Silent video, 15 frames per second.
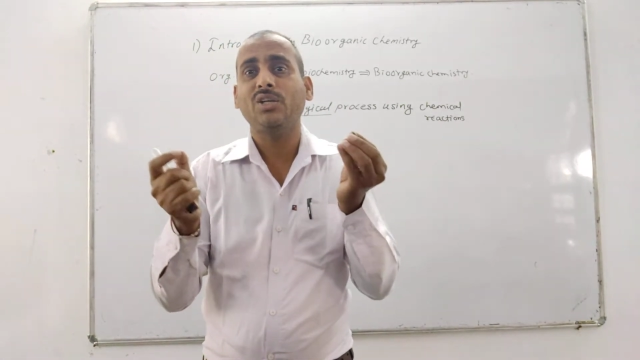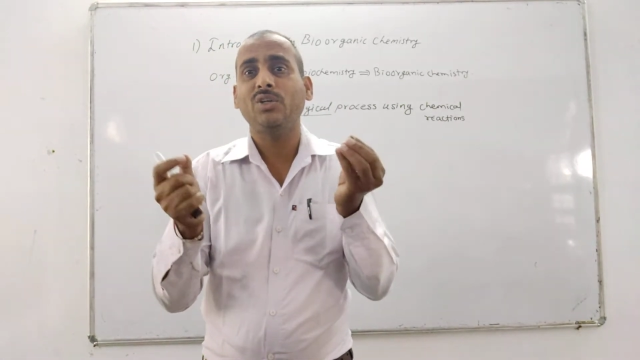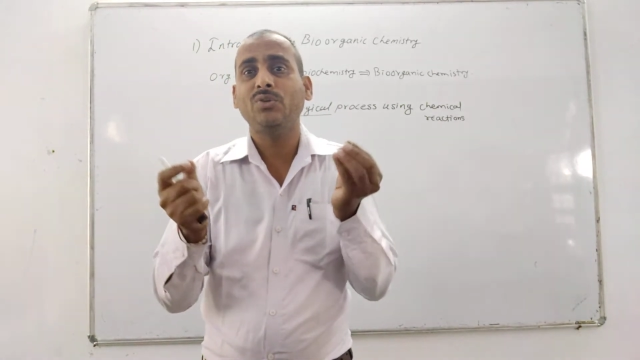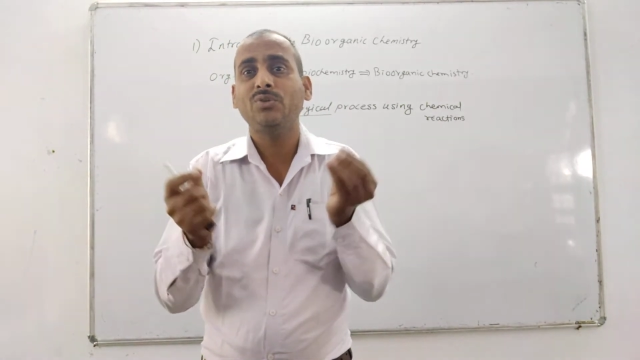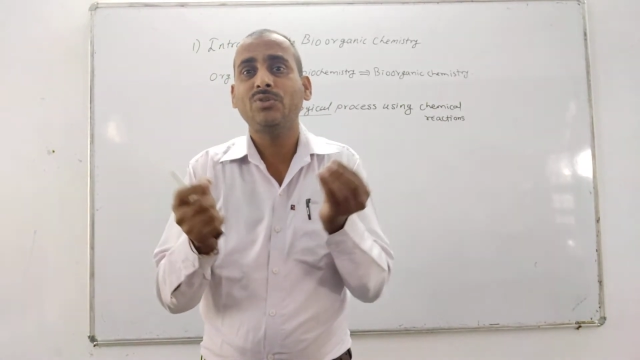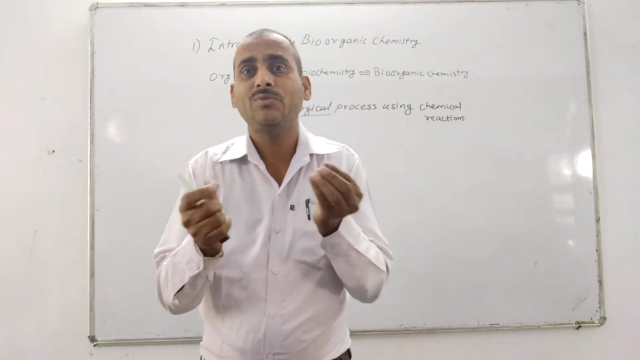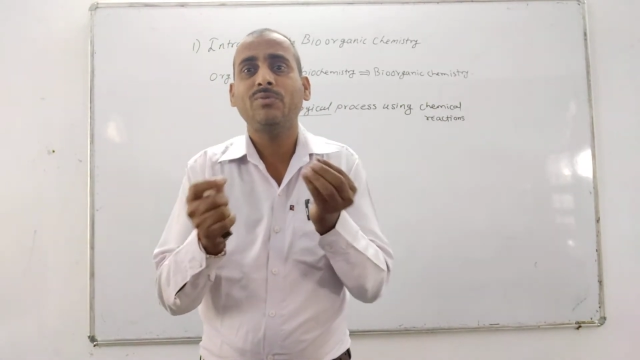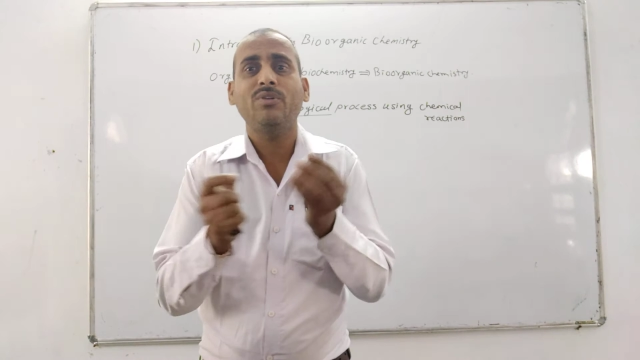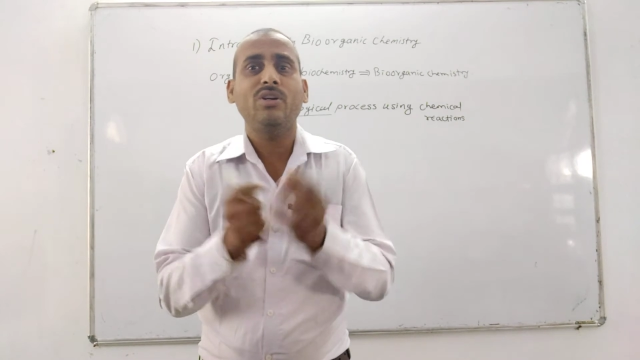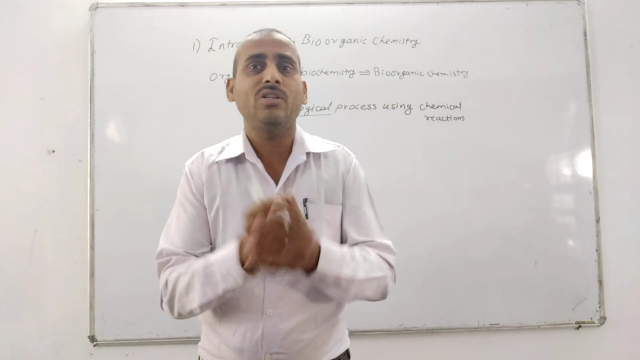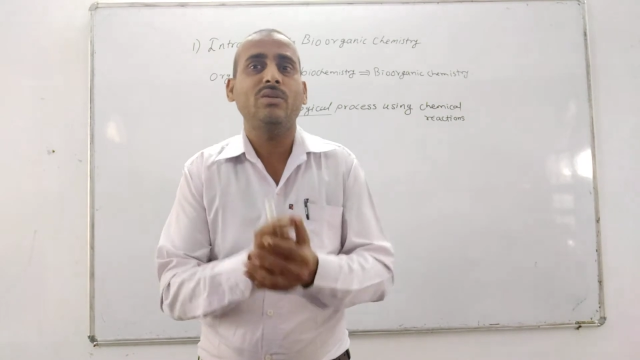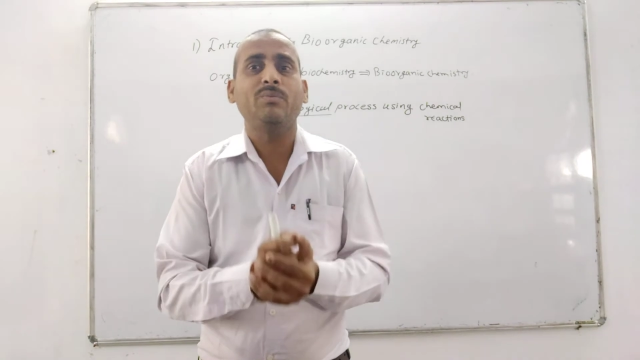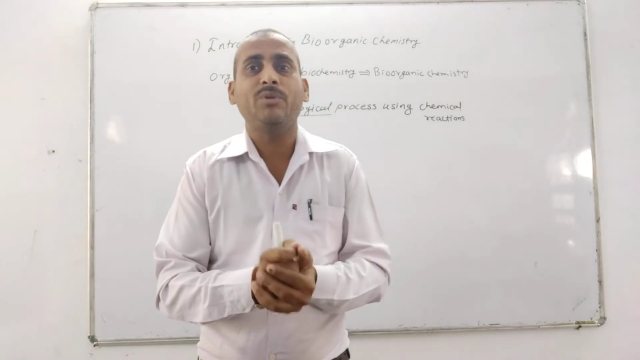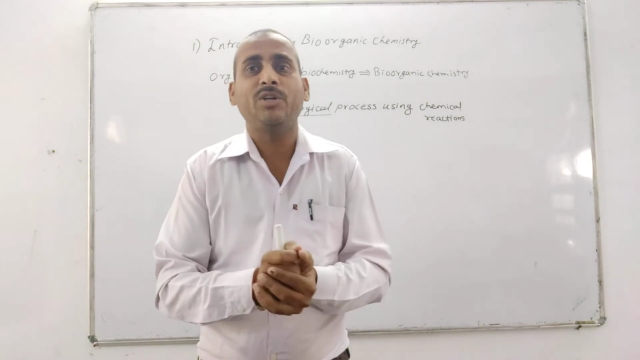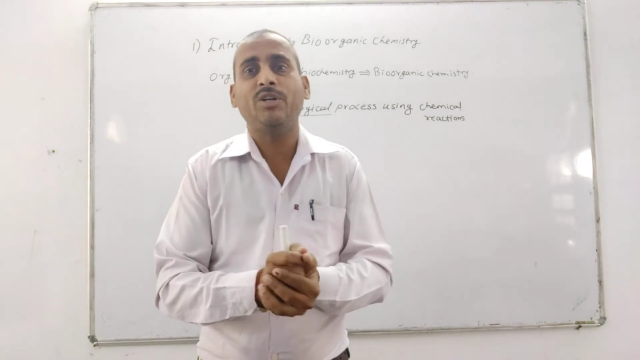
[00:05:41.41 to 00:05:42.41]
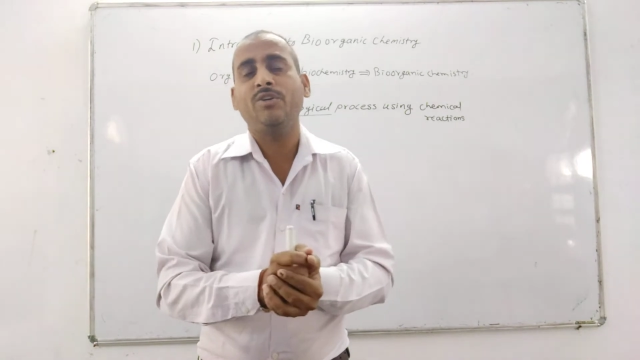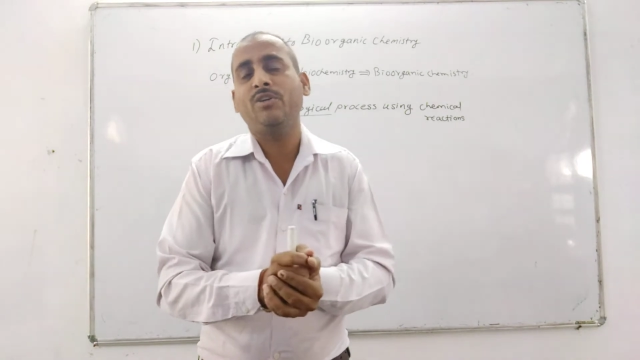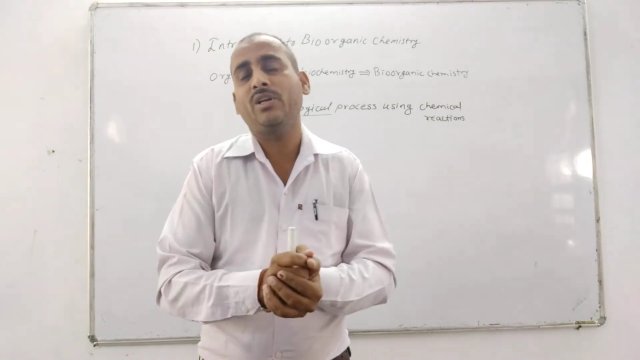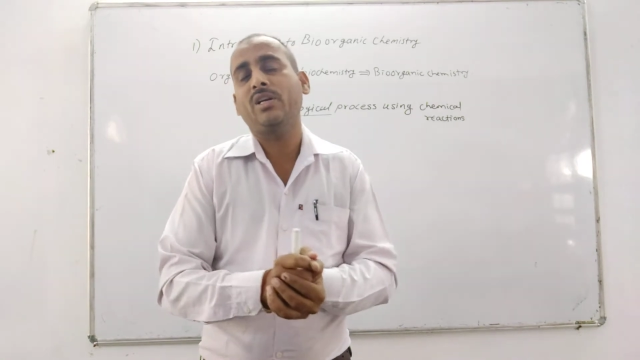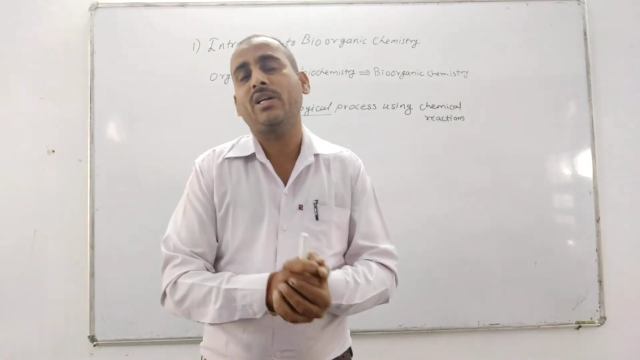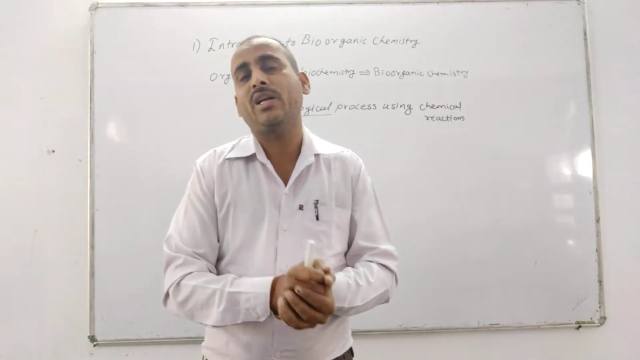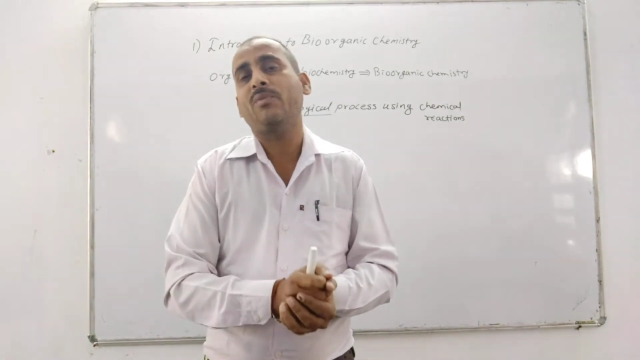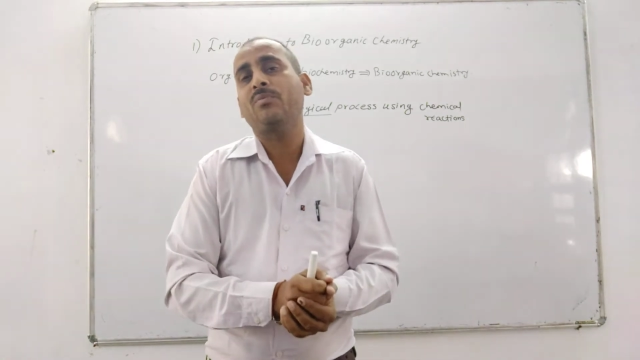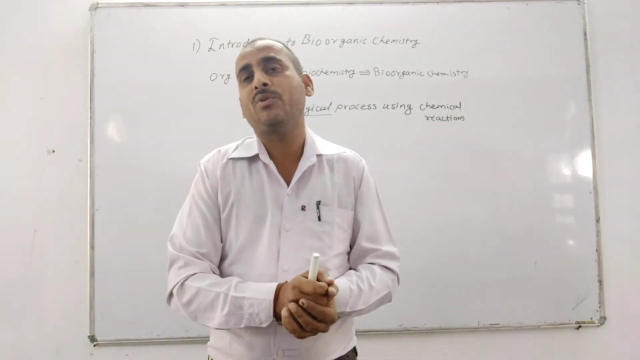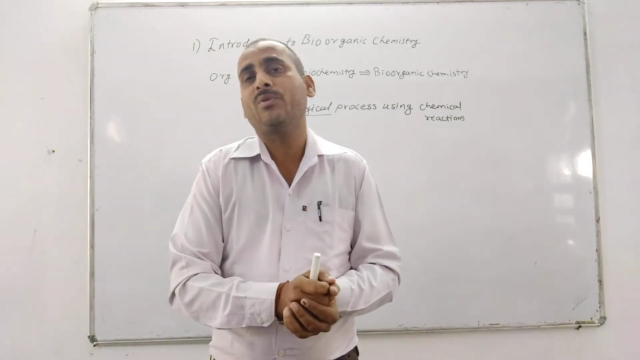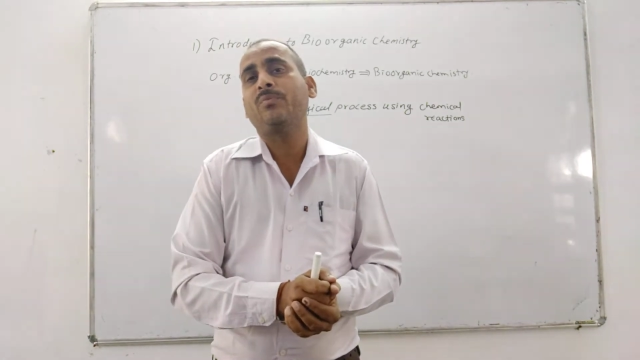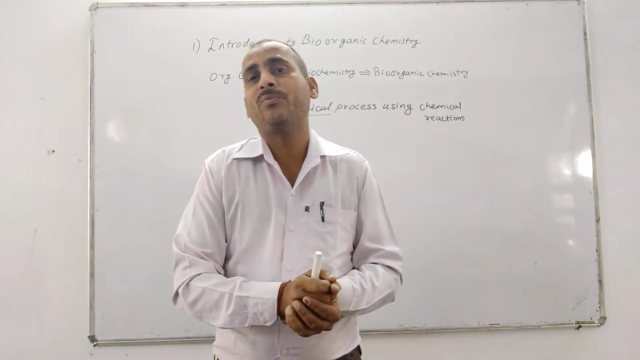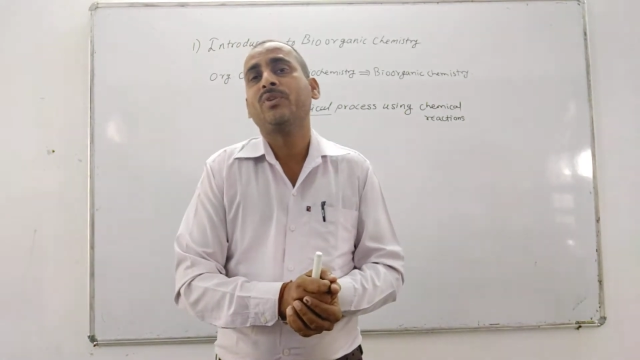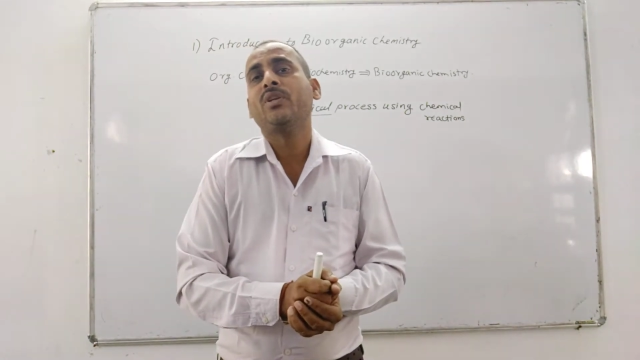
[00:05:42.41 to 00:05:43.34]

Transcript: used for a particular type of